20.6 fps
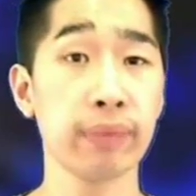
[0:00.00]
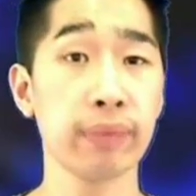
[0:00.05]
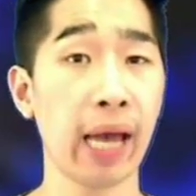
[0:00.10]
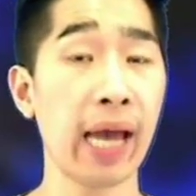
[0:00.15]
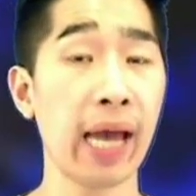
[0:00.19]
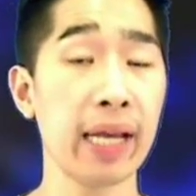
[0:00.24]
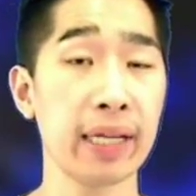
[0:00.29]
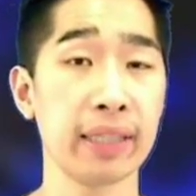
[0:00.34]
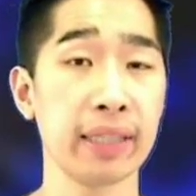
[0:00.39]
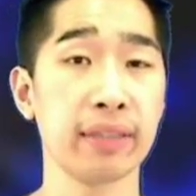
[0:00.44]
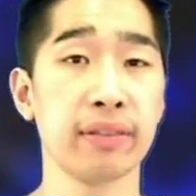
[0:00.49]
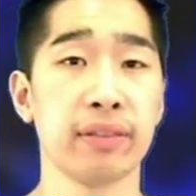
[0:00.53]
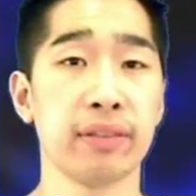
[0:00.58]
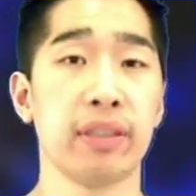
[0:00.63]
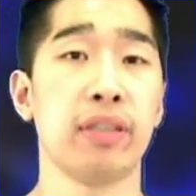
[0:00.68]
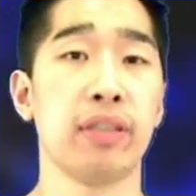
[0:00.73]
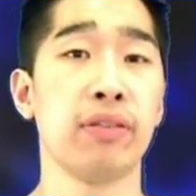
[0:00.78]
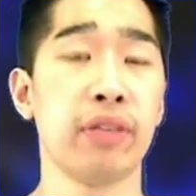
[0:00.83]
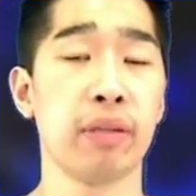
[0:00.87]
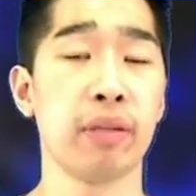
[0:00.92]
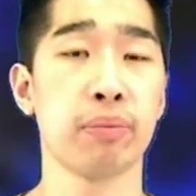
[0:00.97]
adding
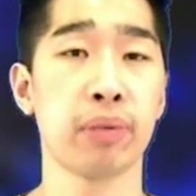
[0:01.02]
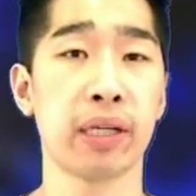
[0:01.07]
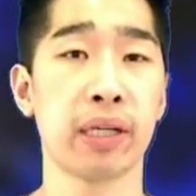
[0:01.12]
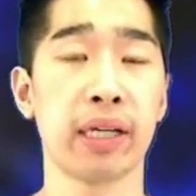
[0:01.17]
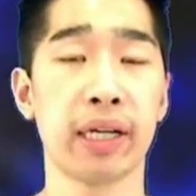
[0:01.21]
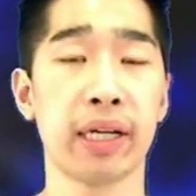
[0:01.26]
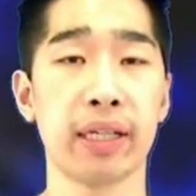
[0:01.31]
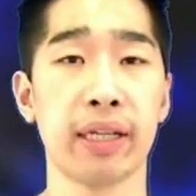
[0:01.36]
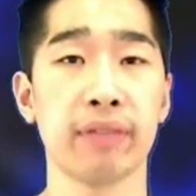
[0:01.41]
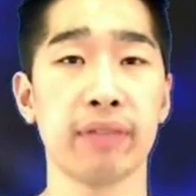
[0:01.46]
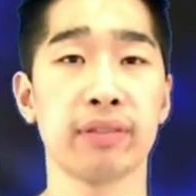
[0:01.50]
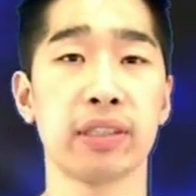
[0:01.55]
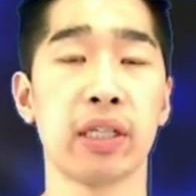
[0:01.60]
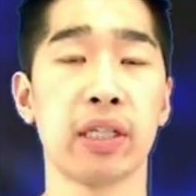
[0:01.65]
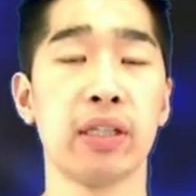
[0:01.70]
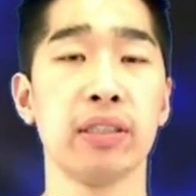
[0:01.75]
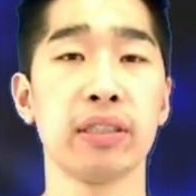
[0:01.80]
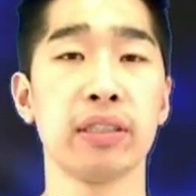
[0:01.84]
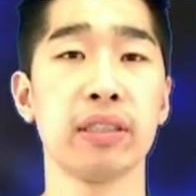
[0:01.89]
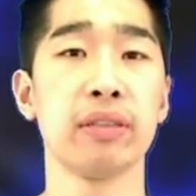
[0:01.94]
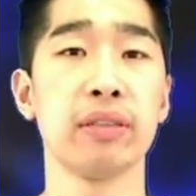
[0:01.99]
of their product and have
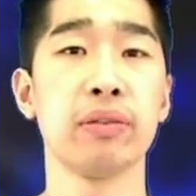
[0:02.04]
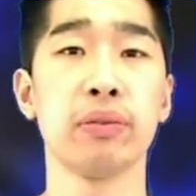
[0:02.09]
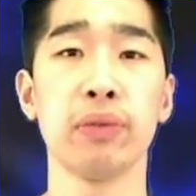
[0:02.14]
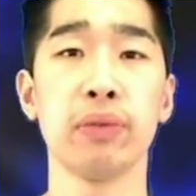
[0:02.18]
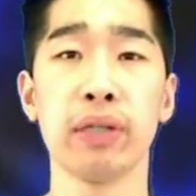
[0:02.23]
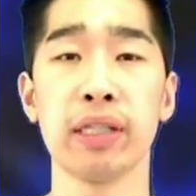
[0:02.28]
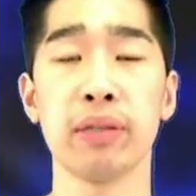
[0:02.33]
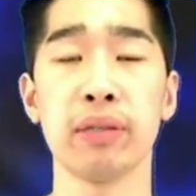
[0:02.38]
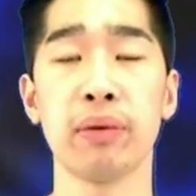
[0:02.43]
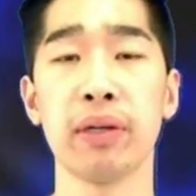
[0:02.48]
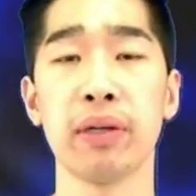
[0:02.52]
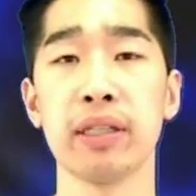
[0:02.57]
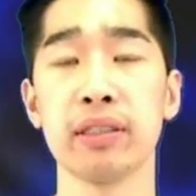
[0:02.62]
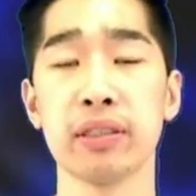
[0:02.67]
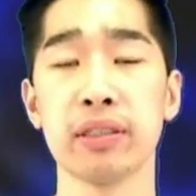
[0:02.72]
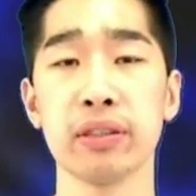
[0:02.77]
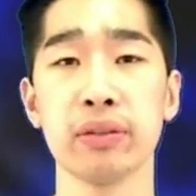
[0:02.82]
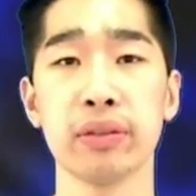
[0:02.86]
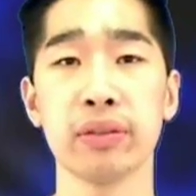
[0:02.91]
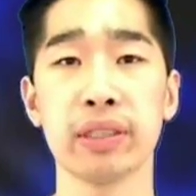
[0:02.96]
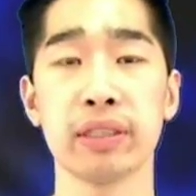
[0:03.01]
chosen, what you want
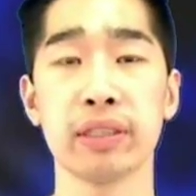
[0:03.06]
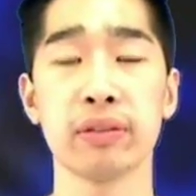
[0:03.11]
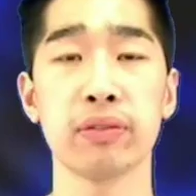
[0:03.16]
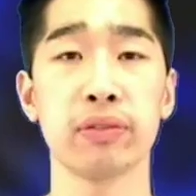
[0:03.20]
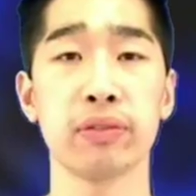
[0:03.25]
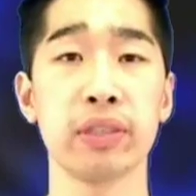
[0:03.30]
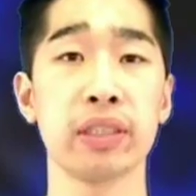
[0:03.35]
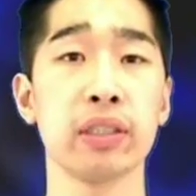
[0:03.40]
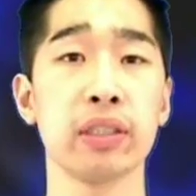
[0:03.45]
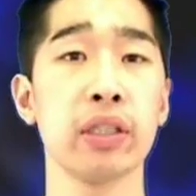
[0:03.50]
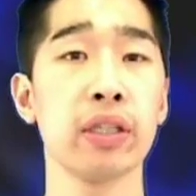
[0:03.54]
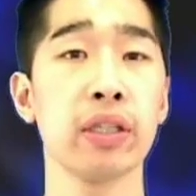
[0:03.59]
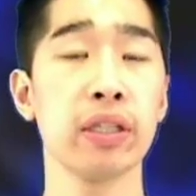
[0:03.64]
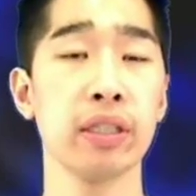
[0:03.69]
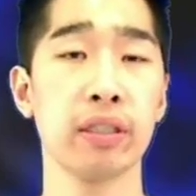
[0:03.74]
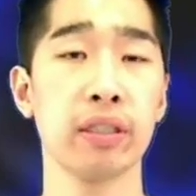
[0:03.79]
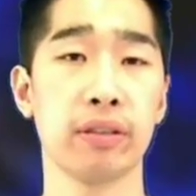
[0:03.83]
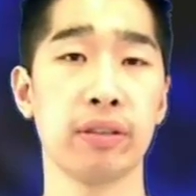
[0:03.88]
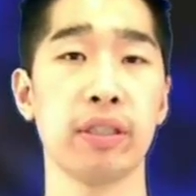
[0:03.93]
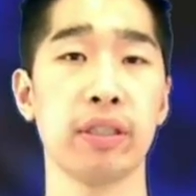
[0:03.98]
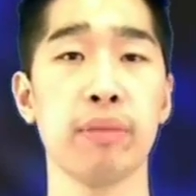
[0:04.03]
to do is
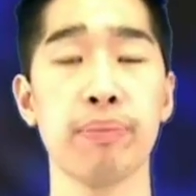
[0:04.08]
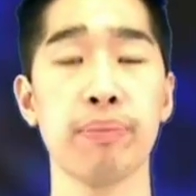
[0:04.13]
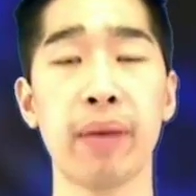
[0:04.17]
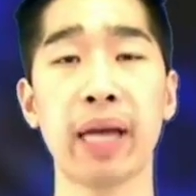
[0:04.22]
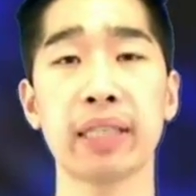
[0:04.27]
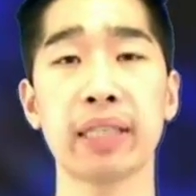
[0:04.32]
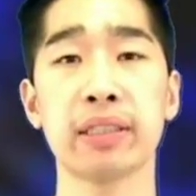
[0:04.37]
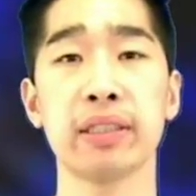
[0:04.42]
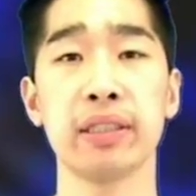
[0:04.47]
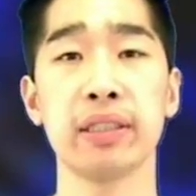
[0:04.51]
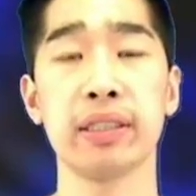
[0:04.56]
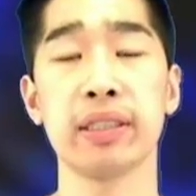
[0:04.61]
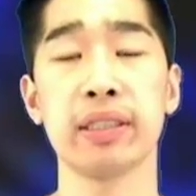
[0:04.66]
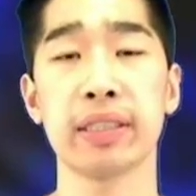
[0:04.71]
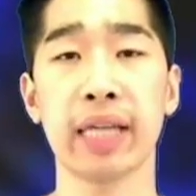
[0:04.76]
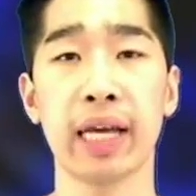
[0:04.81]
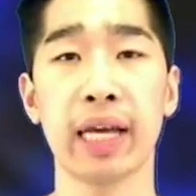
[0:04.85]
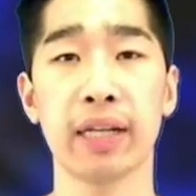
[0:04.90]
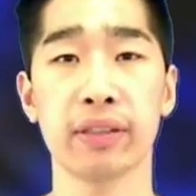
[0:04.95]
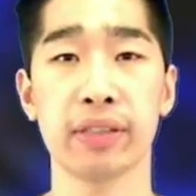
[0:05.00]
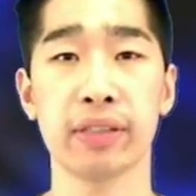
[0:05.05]
return them back to your
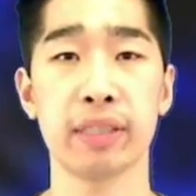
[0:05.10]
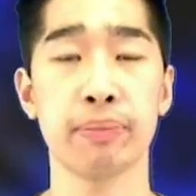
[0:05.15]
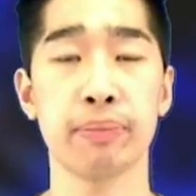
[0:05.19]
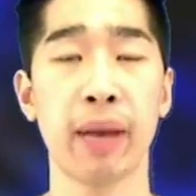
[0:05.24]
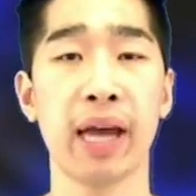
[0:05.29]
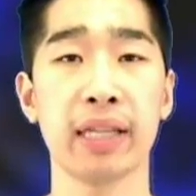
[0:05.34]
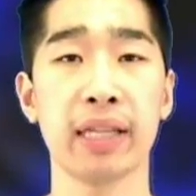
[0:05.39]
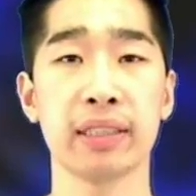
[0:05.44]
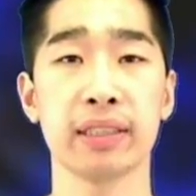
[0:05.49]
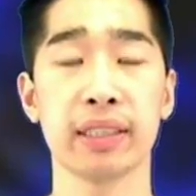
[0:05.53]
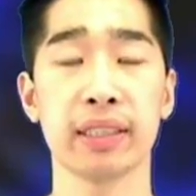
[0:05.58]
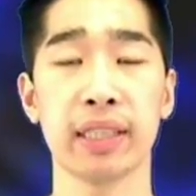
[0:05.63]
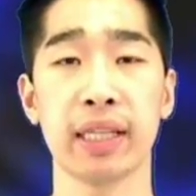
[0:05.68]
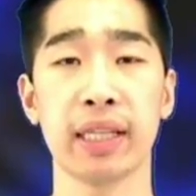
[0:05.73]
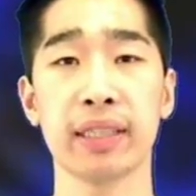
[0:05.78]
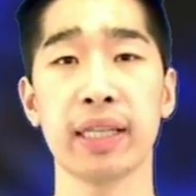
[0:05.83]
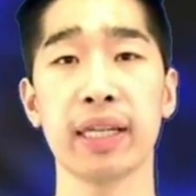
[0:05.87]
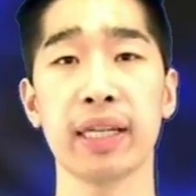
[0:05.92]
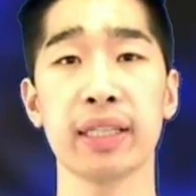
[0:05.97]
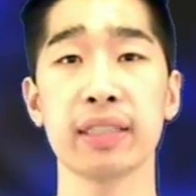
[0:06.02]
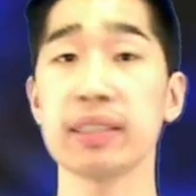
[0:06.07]
categories page so
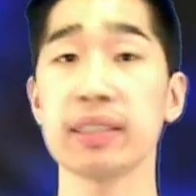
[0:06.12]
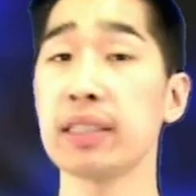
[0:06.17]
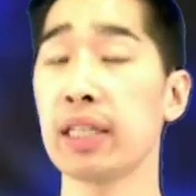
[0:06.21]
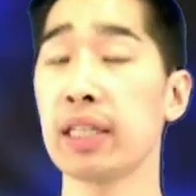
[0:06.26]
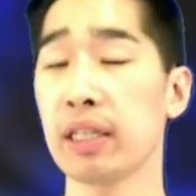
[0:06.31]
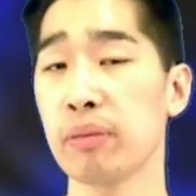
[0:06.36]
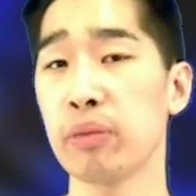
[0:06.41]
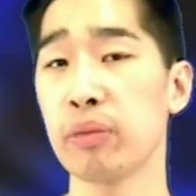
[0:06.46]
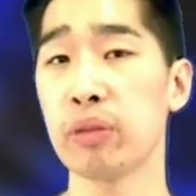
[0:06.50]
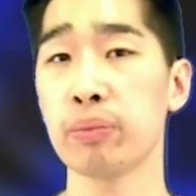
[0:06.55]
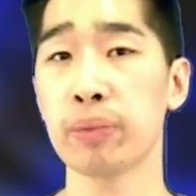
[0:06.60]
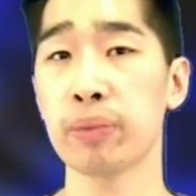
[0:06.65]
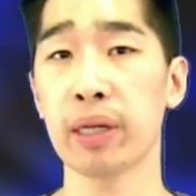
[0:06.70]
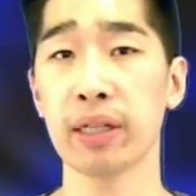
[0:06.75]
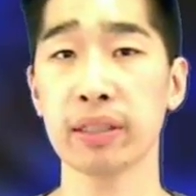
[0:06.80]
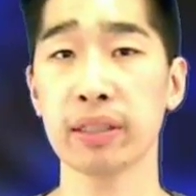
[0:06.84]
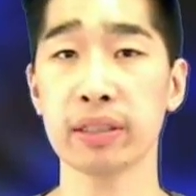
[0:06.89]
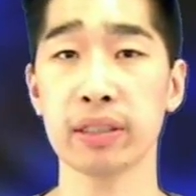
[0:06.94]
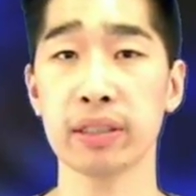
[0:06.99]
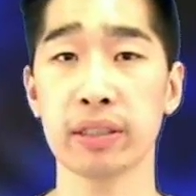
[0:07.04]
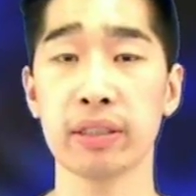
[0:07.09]
that they can select more
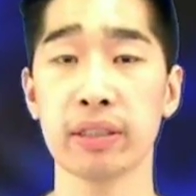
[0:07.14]
products